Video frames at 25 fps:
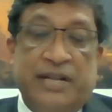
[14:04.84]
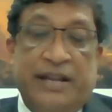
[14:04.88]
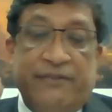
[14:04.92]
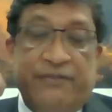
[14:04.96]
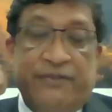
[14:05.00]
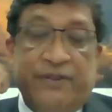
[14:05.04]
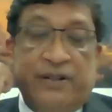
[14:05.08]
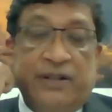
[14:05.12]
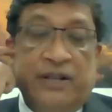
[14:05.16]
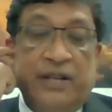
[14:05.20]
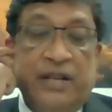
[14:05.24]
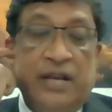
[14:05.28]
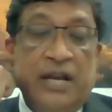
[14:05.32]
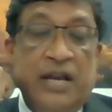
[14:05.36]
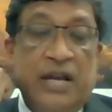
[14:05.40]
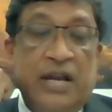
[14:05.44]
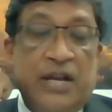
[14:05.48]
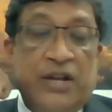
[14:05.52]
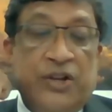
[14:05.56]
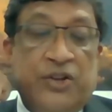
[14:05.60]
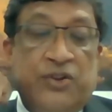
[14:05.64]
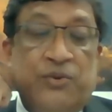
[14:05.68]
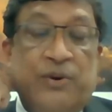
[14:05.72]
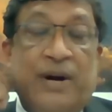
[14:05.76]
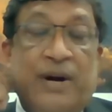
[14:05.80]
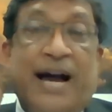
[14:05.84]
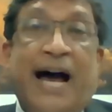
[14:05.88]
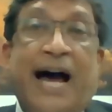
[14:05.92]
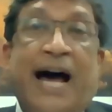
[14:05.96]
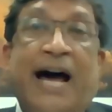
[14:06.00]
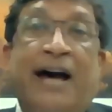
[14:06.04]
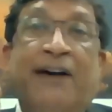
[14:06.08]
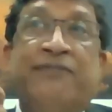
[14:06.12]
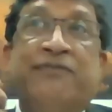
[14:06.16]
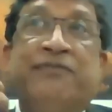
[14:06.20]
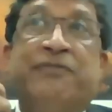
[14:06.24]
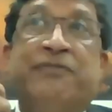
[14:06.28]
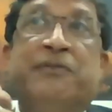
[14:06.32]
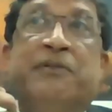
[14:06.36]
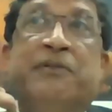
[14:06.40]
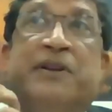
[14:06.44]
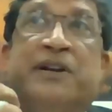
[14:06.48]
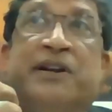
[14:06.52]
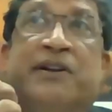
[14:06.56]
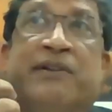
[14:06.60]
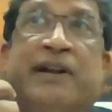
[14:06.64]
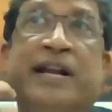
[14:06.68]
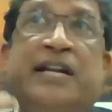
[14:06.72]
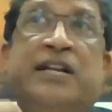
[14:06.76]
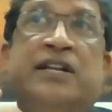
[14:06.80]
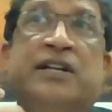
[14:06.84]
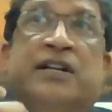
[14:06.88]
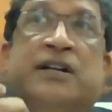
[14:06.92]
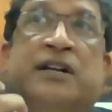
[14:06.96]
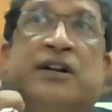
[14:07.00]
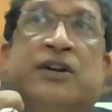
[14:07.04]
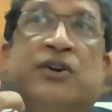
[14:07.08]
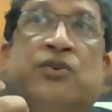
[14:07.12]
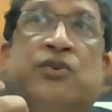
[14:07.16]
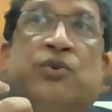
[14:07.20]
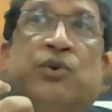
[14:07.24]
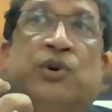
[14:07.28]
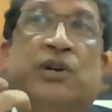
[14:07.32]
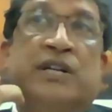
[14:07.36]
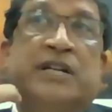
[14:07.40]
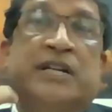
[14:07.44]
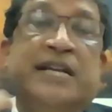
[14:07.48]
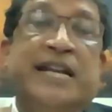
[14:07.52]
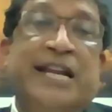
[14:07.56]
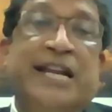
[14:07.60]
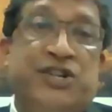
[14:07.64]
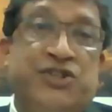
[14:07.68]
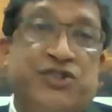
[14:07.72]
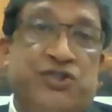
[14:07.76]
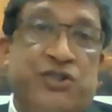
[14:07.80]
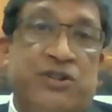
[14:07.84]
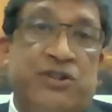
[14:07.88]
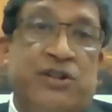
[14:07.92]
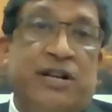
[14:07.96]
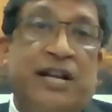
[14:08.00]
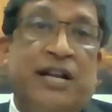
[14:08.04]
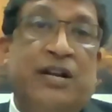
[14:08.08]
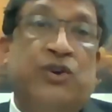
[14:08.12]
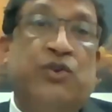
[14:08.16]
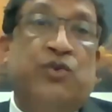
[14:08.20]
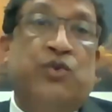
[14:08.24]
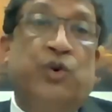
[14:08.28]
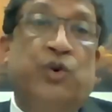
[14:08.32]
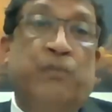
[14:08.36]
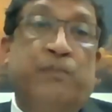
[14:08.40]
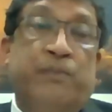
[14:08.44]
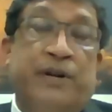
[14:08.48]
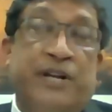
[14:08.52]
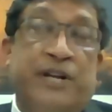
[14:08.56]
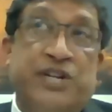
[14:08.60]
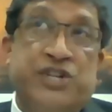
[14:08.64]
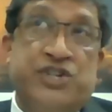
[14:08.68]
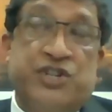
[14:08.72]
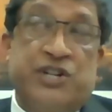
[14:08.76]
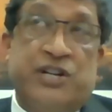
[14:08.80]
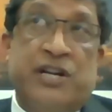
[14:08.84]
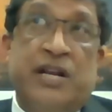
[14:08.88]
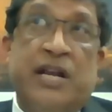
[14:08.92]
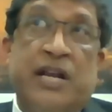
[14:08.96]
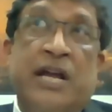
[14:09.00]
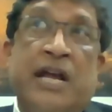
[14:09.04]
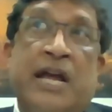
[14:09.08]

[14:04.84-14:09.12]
level, to have greater coordination and cooperation.